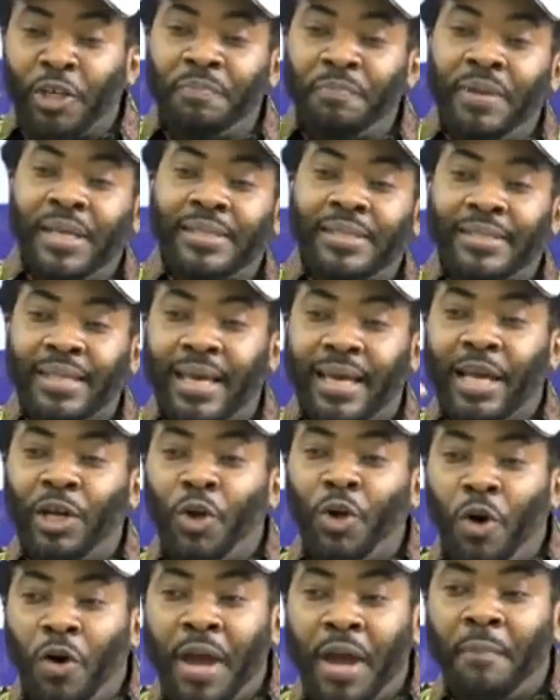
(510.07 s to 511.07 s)
means a
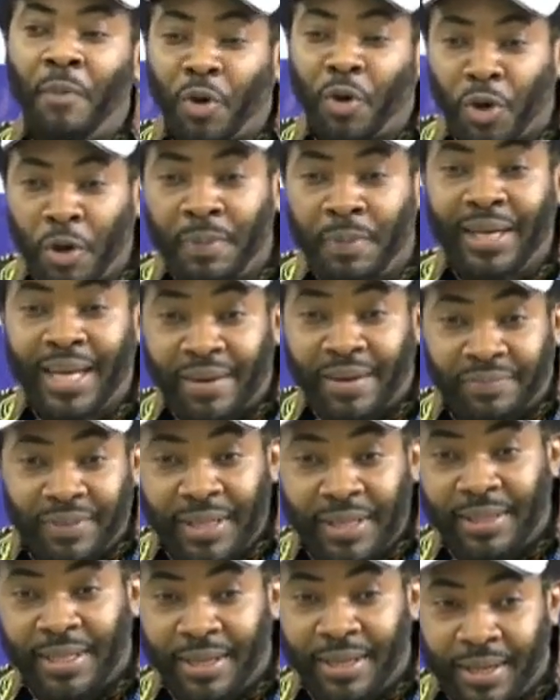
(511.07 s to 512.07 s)
low hemoglobin level
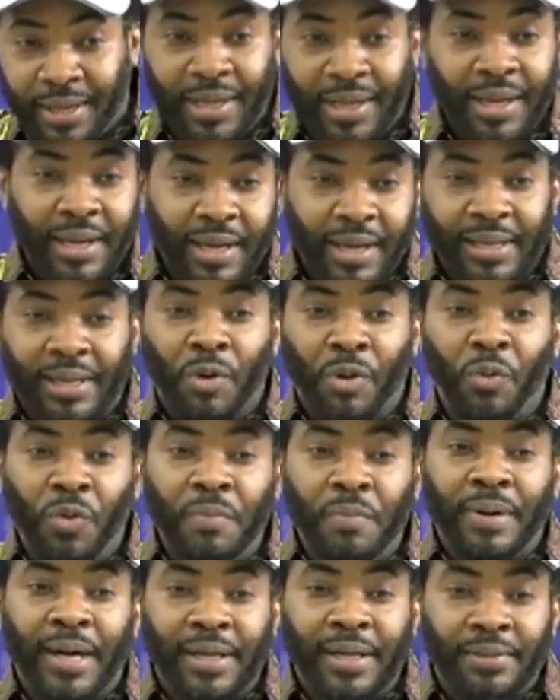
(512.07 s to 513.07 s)
in the
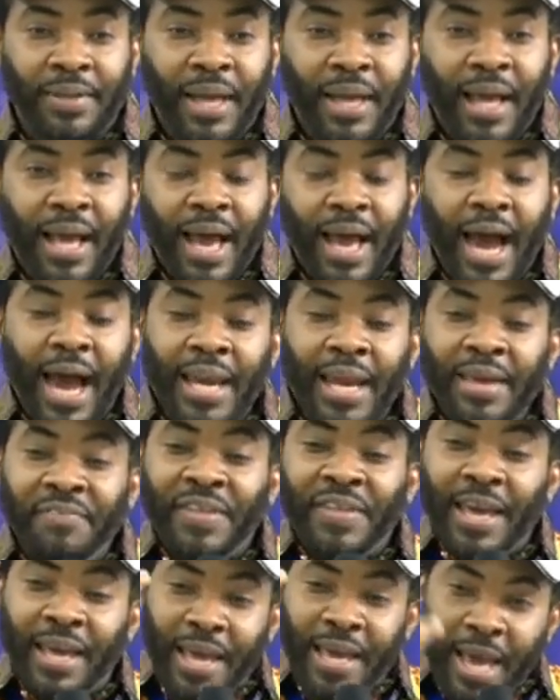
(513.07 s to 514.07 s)
woman. And if
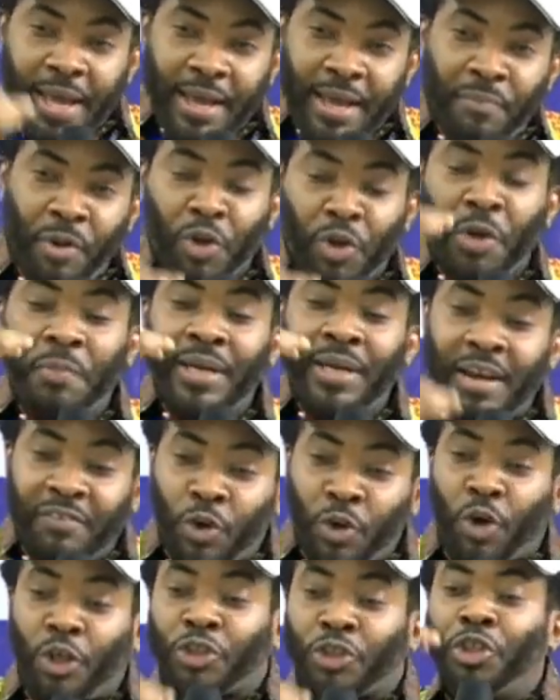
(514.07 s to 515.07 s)
the hemoglobin level
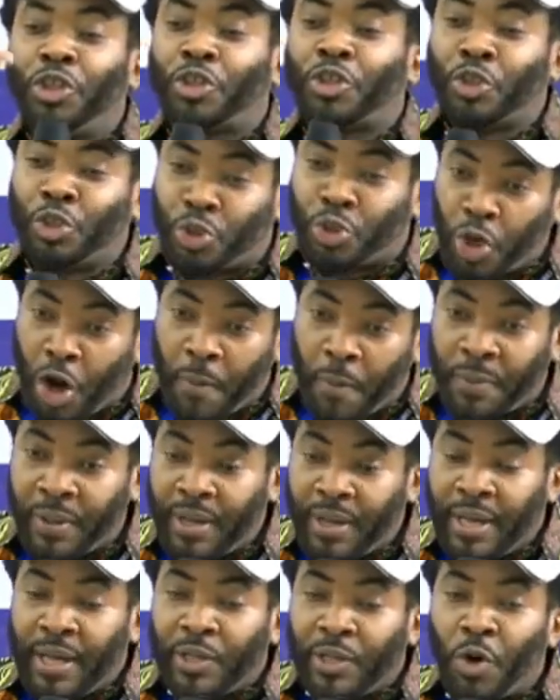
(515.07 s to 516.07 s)
continues to drop,
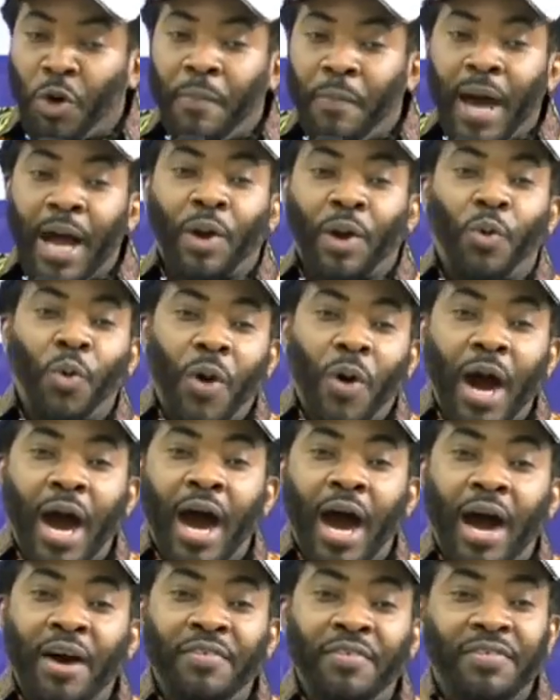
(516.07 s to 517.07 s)
the woman could
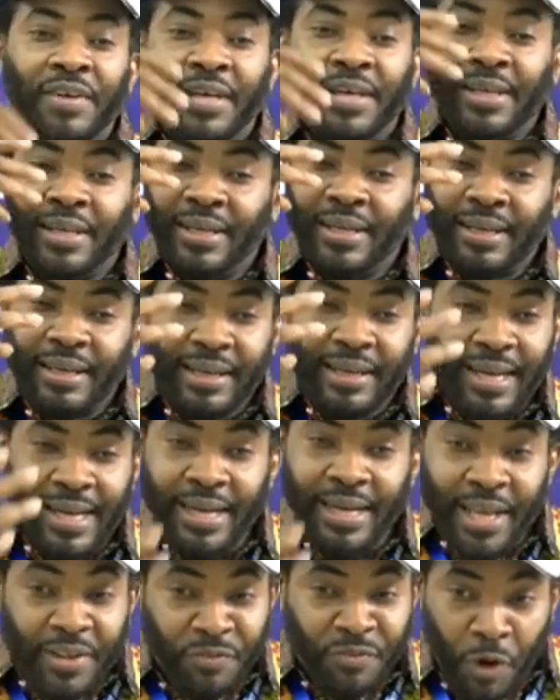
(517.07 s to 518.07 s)
have a
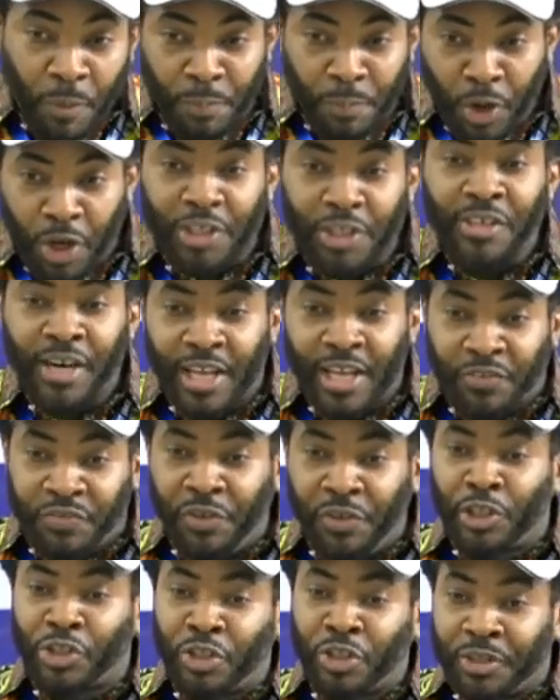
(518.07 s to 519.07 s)
need for blood
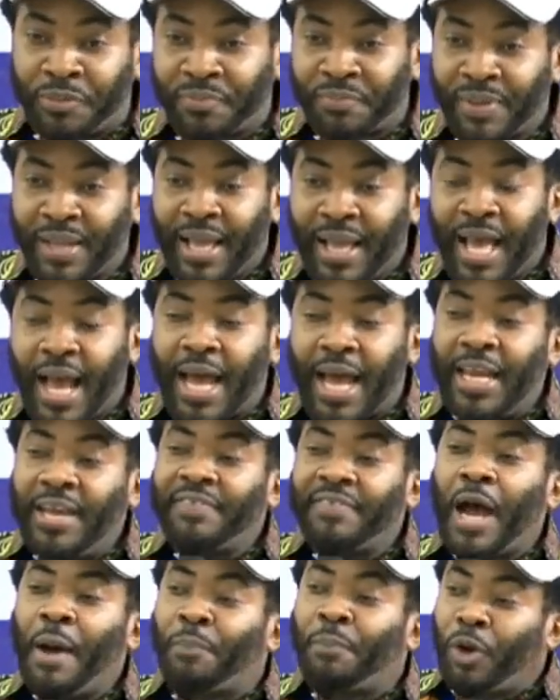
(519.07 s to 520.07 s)
transfusion. And if
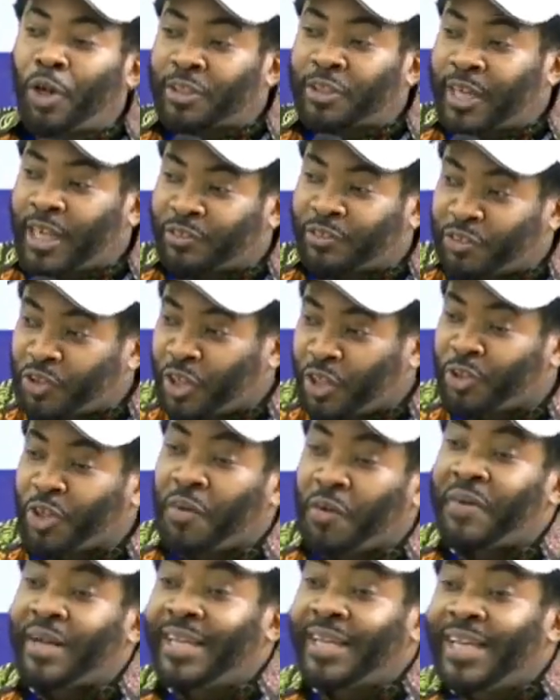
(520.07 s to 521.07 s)
that blood transfusion is
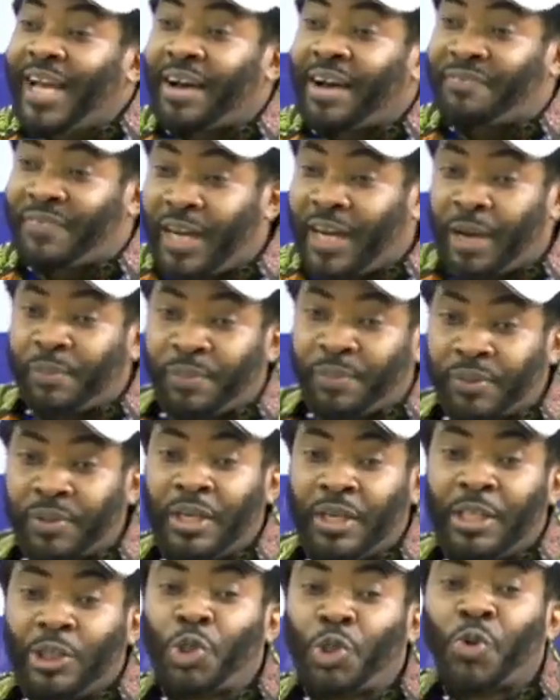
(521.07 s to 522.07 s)
not readily available,
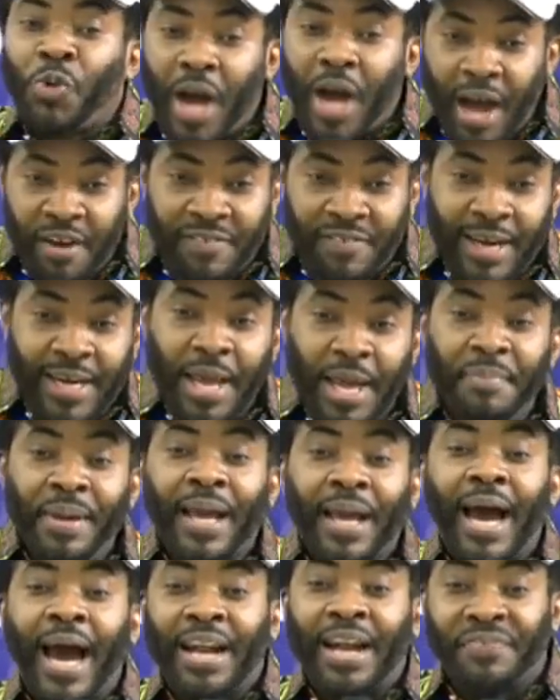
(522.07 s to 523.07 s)
she could have anemic
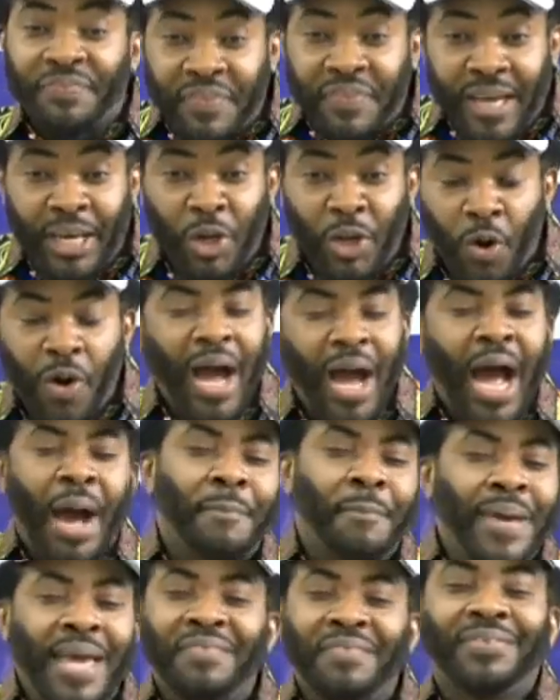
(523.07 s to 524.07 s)
heart failure
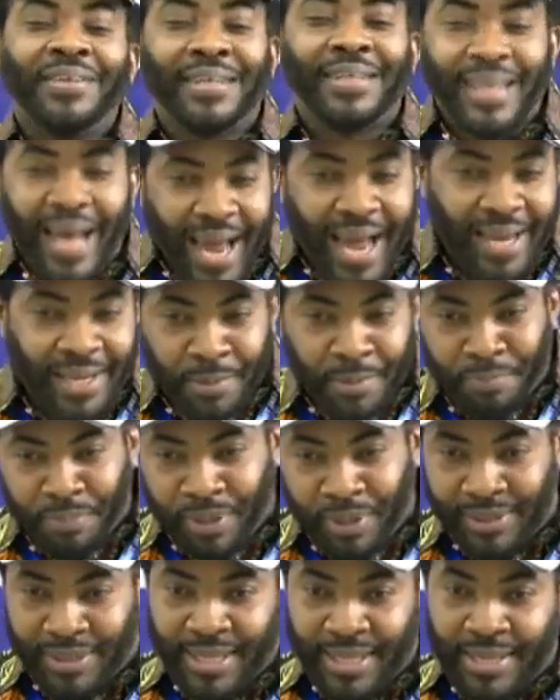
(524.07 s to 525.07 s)
and may even die in the
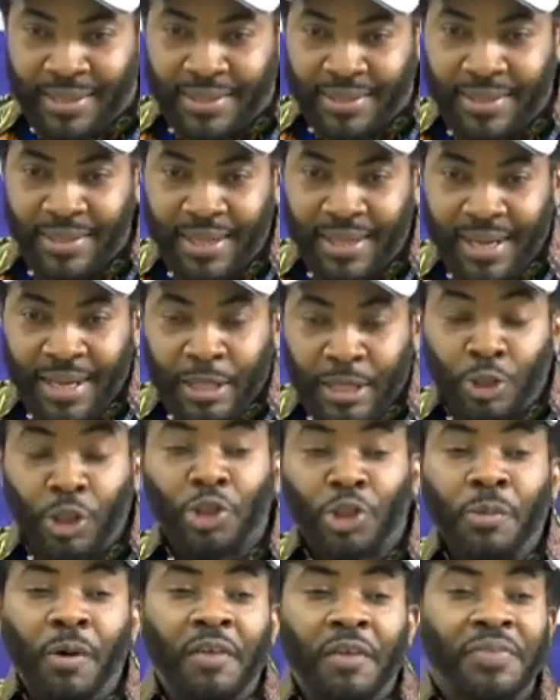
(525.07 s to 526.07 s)
process. So
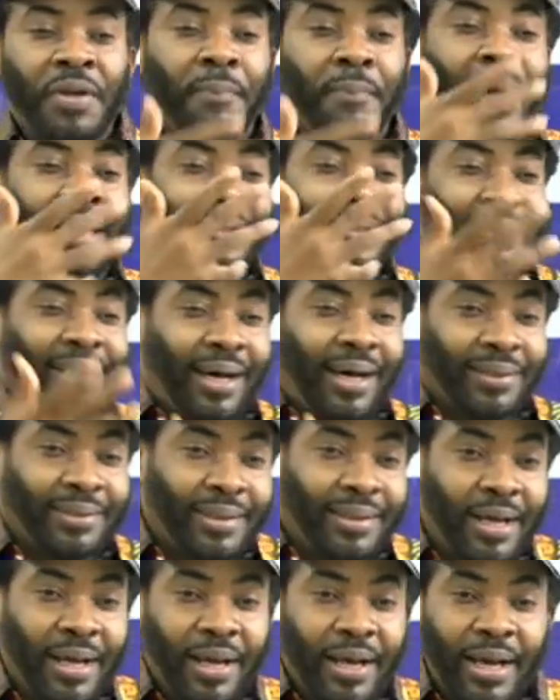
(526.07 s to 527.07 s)
some of the maternal
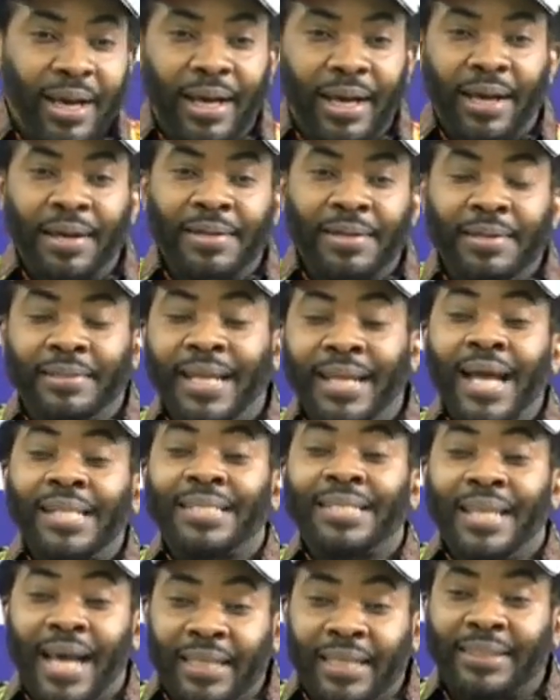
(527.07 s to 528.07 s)
deaths
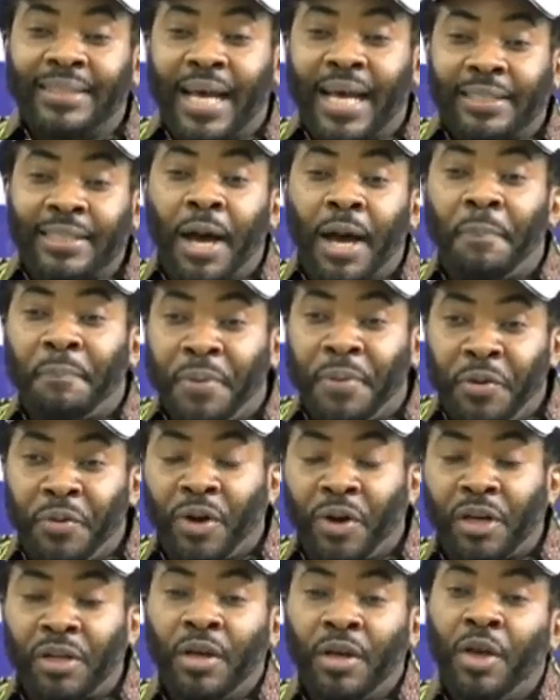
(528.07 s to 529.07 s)
in the antenatal
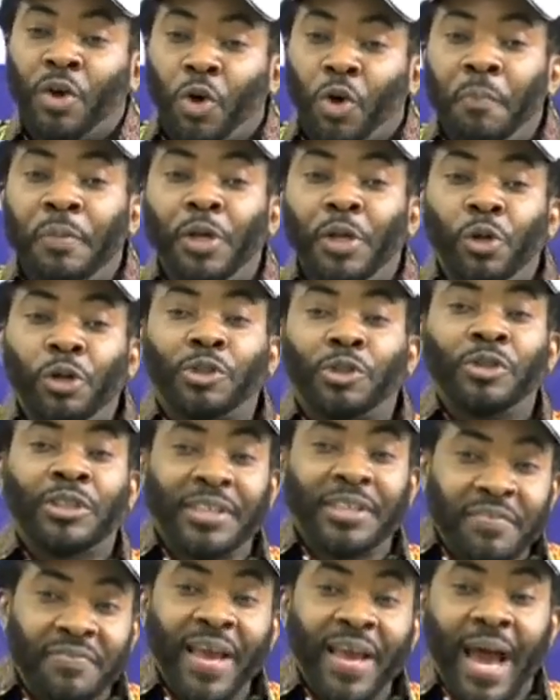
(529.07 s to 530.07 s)
period could be due to
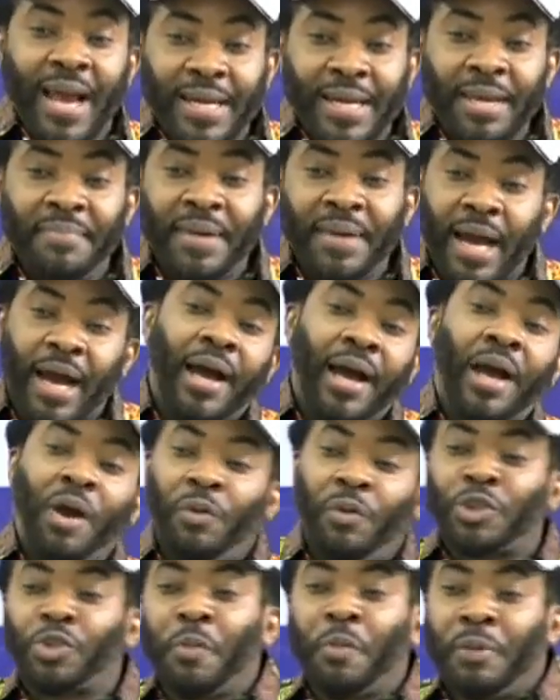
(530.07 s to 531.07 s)
severe anemia,
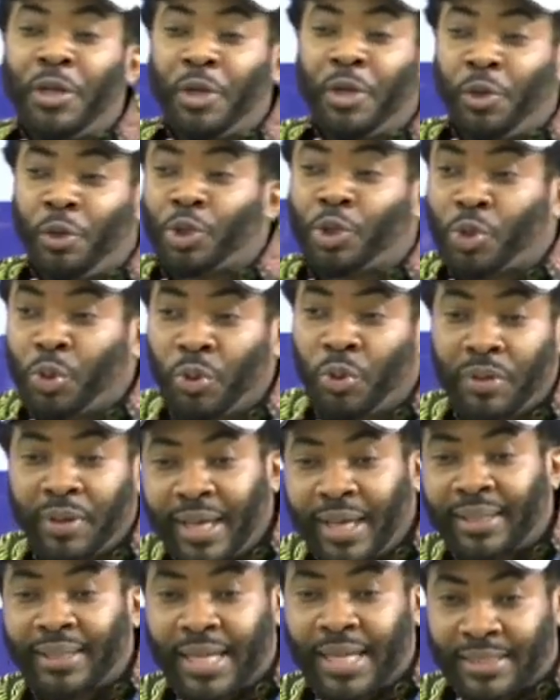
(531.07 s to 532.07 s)
which could be due to
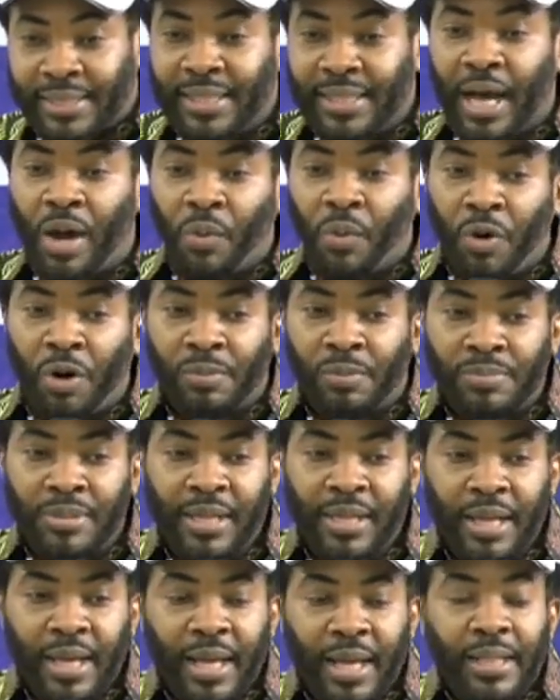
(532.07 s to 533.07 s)
intestinal worms.
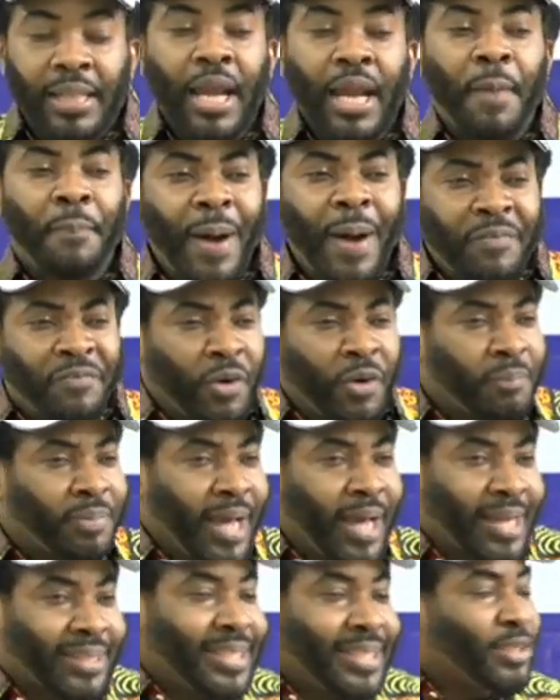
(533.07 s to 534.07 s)
Then apart from
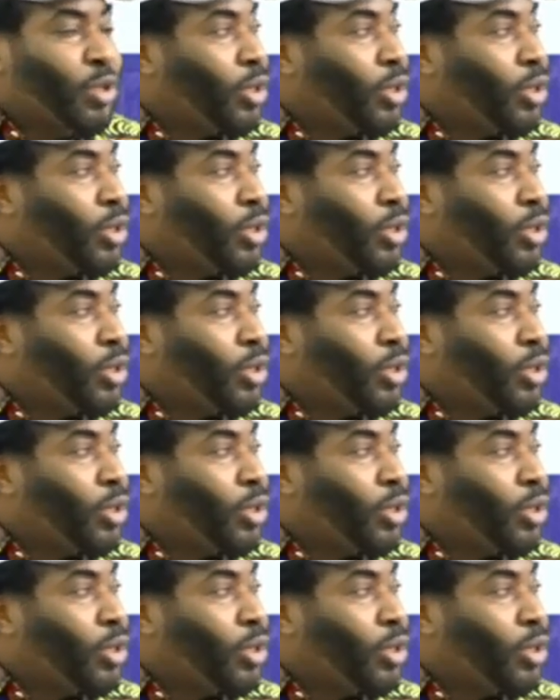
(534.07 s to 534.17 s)
that, it